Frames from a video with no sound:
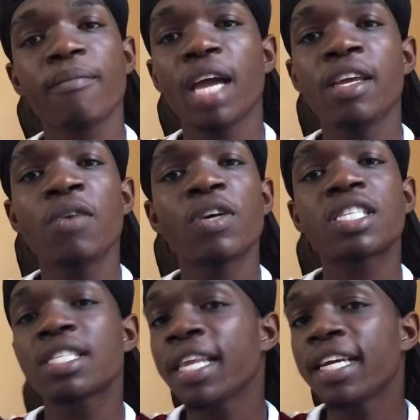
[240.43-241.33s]
he
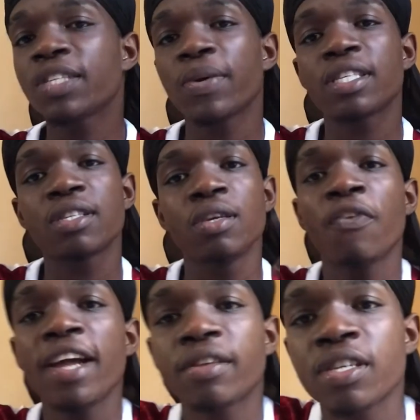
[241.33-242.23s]
was linked with
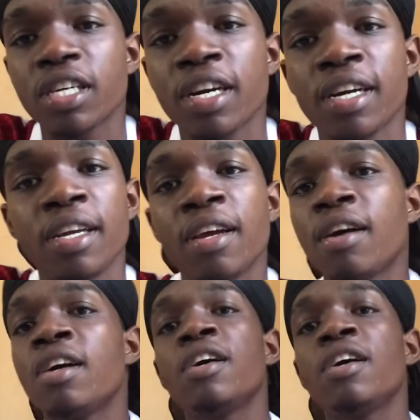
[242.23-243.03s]
Juventus earlier.